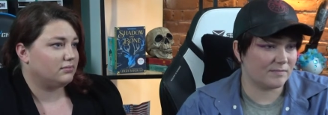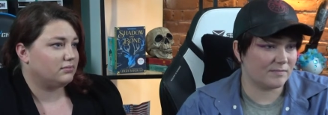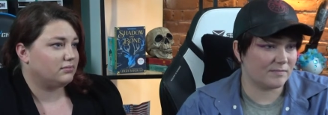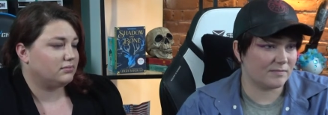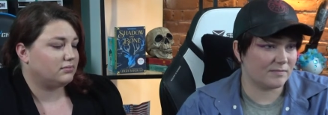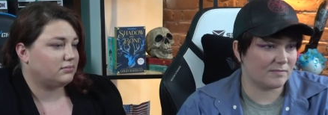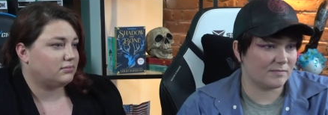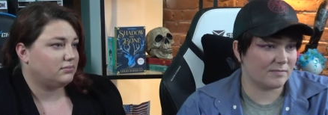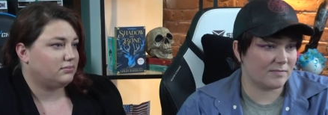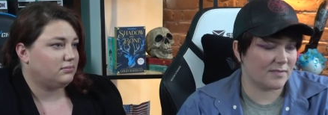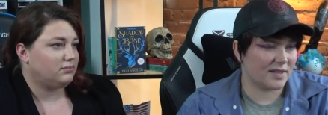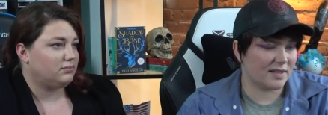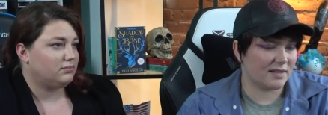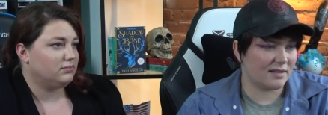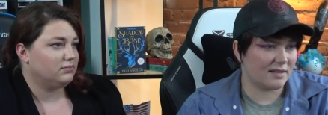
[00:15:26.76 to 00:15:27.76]

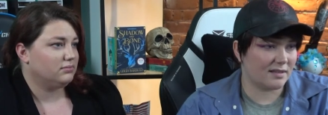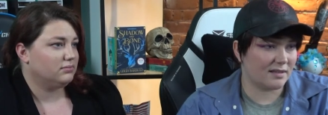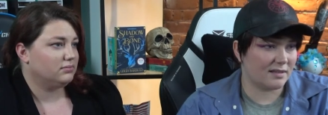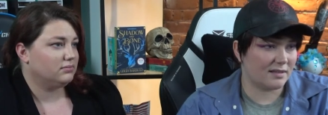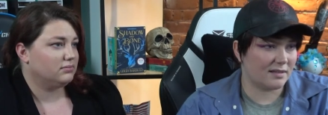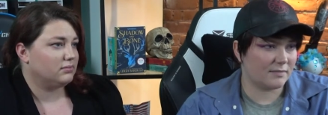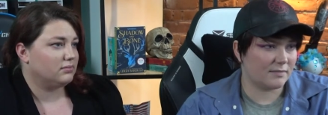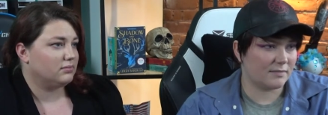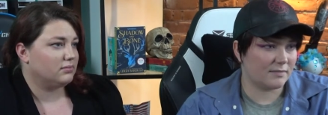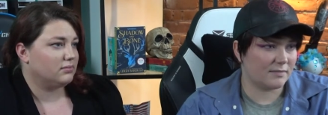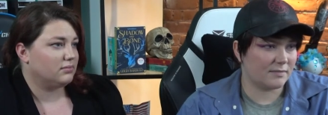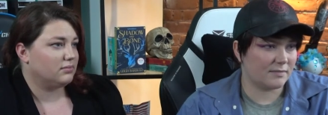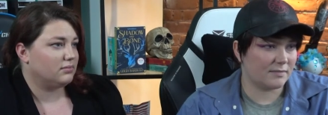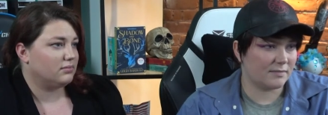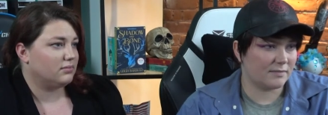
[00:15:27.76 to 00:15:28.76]

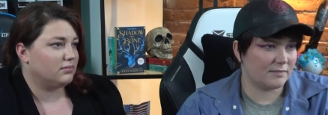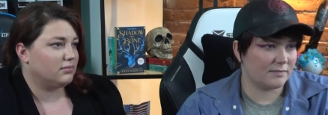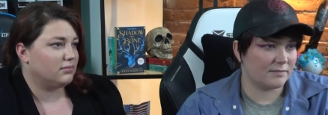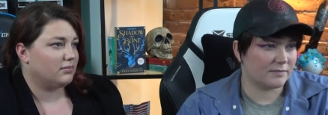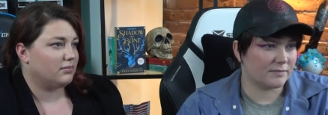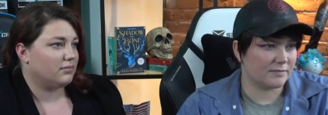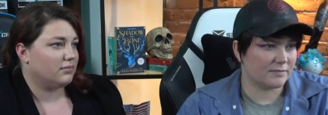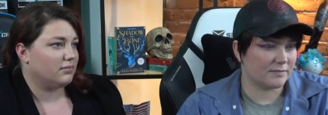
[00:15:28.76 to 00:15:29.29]
(silence)